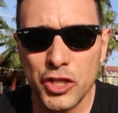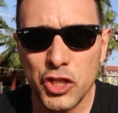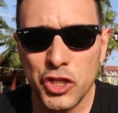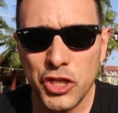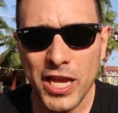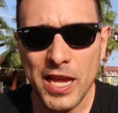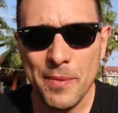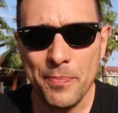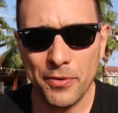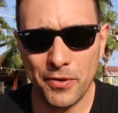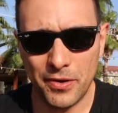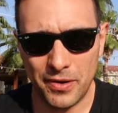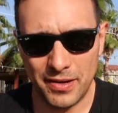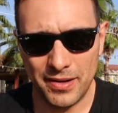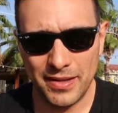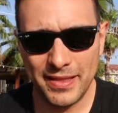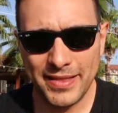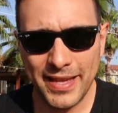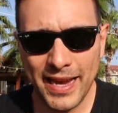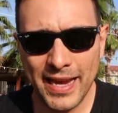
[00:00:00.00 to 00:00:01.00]
cheaper
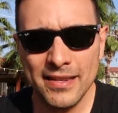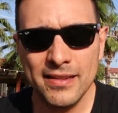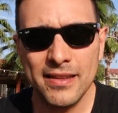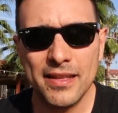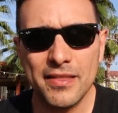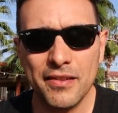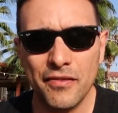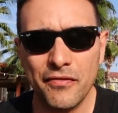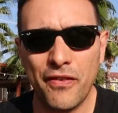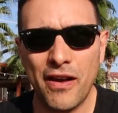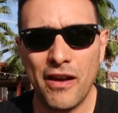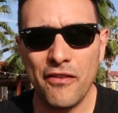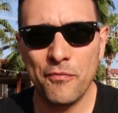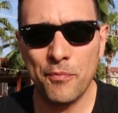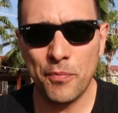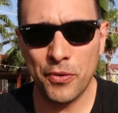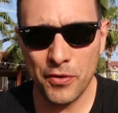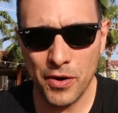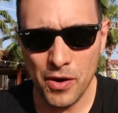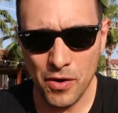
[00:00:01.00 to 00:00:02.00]
than the Vive
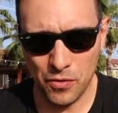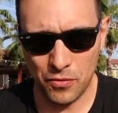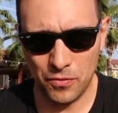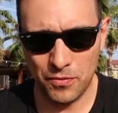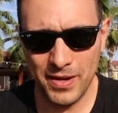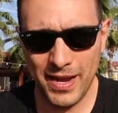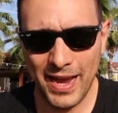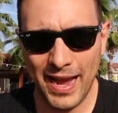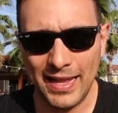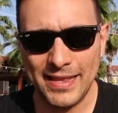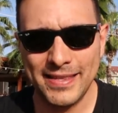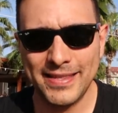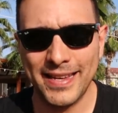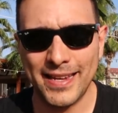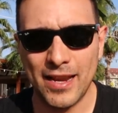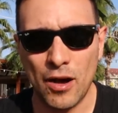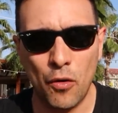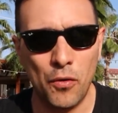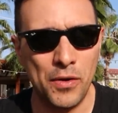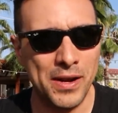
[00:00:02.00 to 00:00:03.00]
Pro
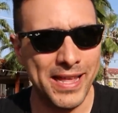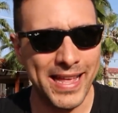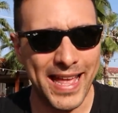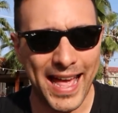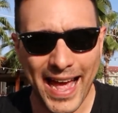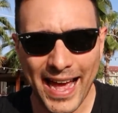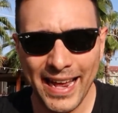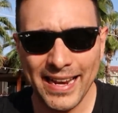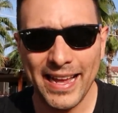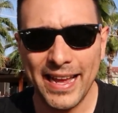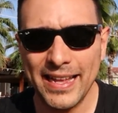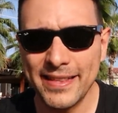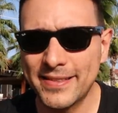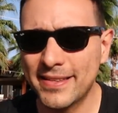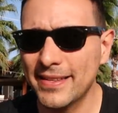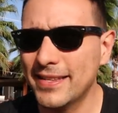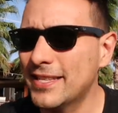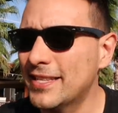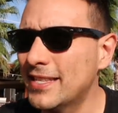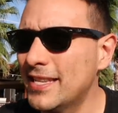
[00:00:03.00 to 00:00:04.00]
headset only and
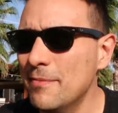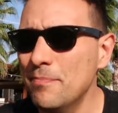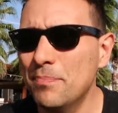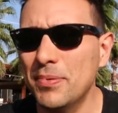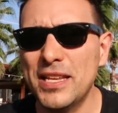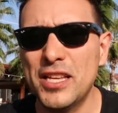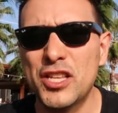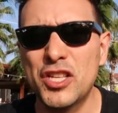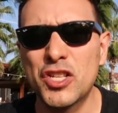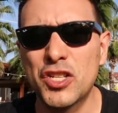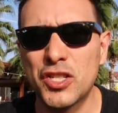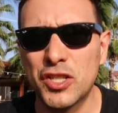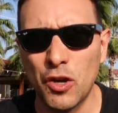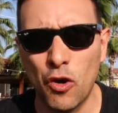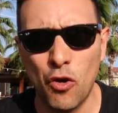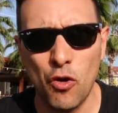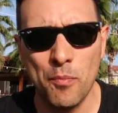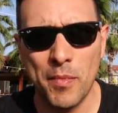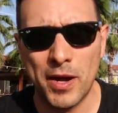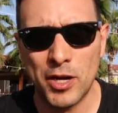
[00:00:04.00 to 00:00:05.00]
it's simply
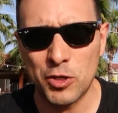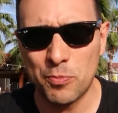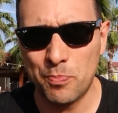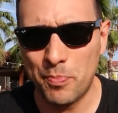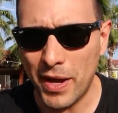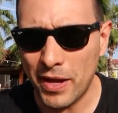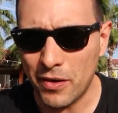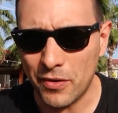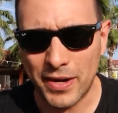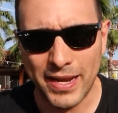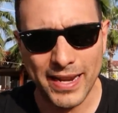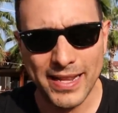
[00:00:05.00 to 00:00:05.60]
so much better.